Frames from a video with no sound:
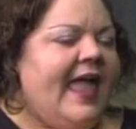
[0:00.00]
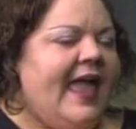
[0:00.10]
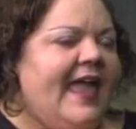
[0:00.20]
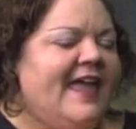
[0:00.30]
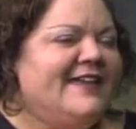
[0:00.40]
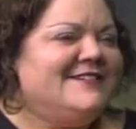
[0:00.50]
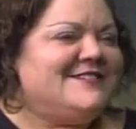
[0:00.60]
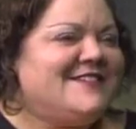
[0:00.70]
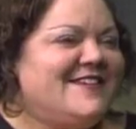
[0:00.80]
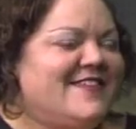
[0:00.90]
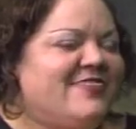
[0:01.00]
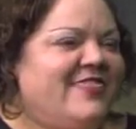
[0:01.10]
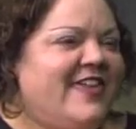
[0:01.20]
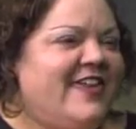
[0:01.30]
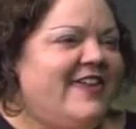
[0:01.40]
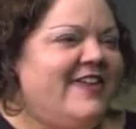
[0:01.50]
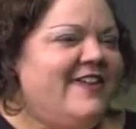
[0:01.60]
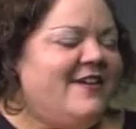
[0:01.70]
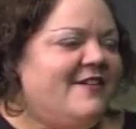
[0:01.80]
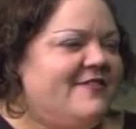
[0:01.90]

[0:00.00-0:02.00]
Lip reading: and the